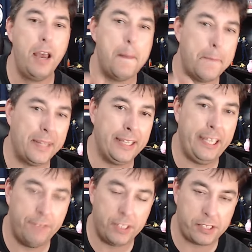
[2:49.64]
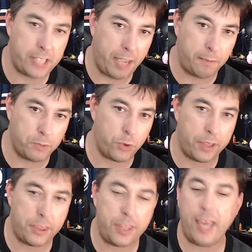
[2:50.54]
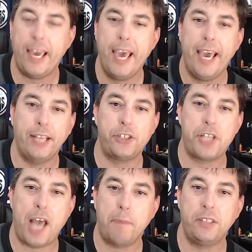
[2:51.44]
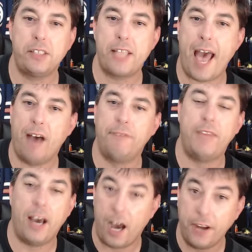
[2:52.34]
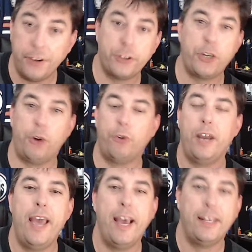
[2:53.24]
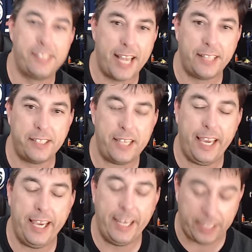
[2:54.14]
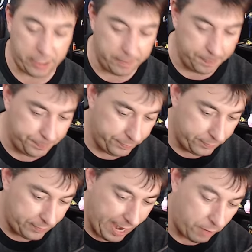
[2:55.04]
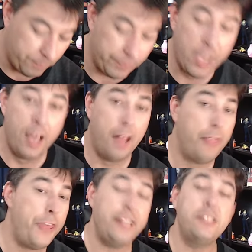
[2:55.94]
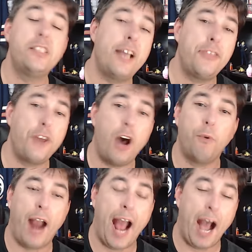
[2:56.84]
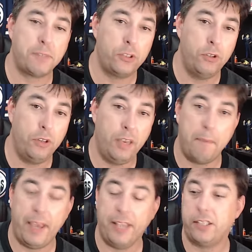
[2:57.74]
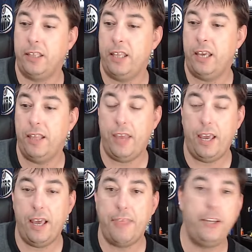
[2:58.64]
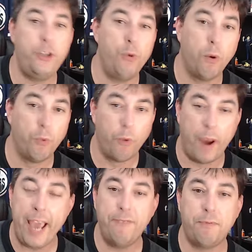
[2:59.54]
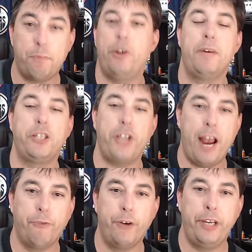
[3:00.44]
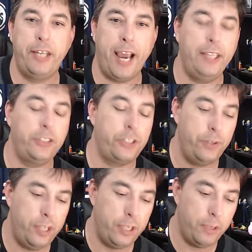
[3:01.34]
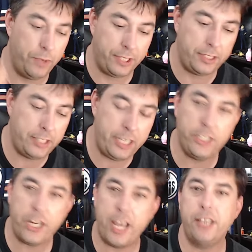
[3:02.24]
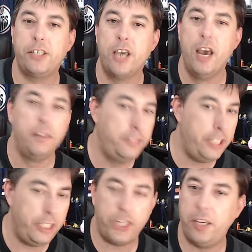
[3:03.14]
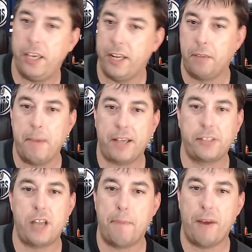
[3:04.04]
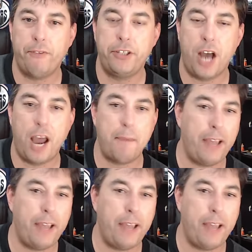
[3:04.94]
believe the same sort of thing. It just happens to have that undertone sense in it. Now, things that I thought were absolutely amazing. They they they do a rave pretty much every night to the with the D Js, D J getting mixed up every time, and you